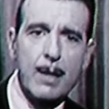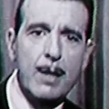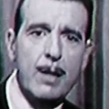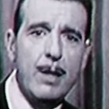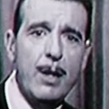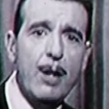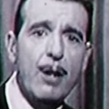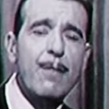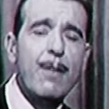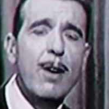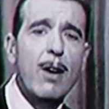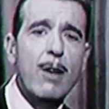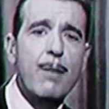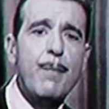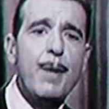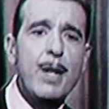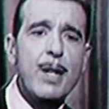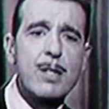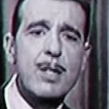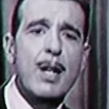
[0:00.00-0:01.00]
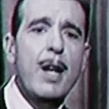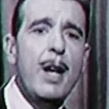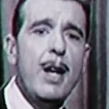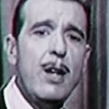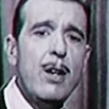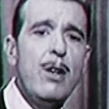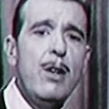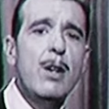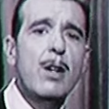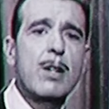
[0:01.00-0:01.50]
You've heard me say
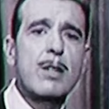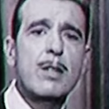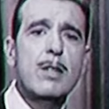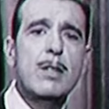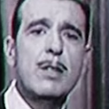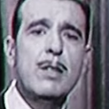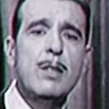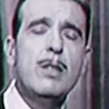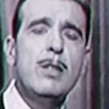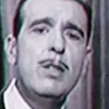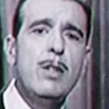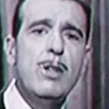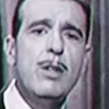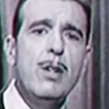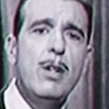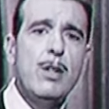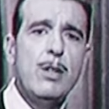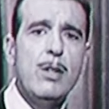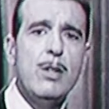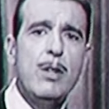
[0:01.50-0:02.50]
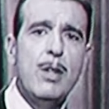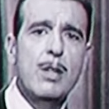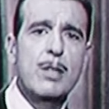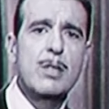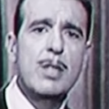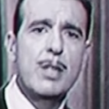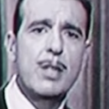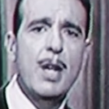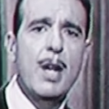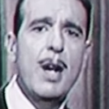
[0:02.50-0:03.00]
you look to, you, you, you look
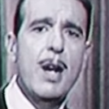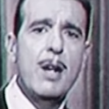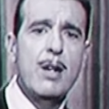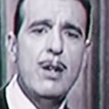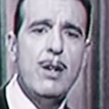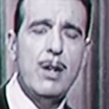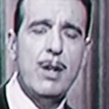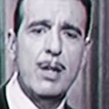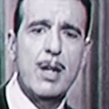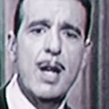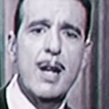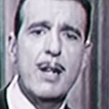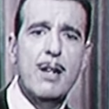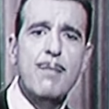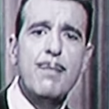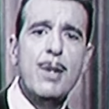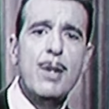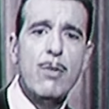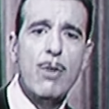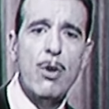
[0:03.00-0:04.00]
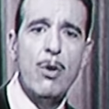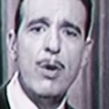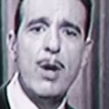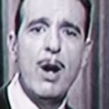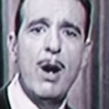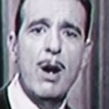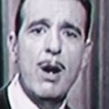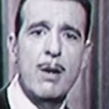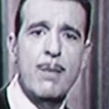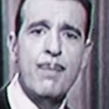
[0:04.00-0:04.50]
so tired, you look like you've been rode
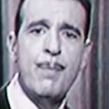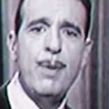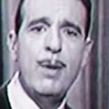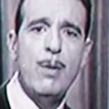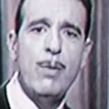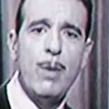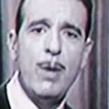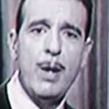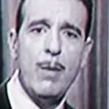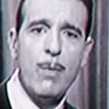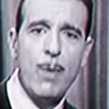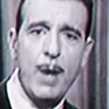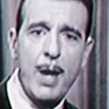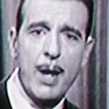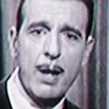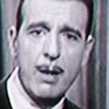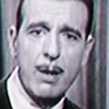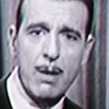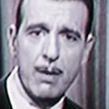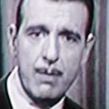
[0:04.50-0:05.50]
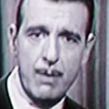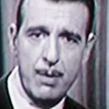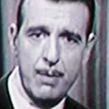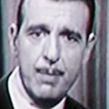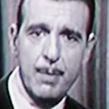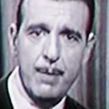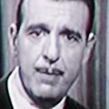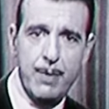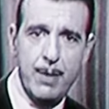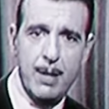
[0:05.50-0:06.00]
hard and put away wet. You, you
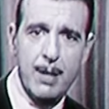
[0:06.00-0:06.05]
look...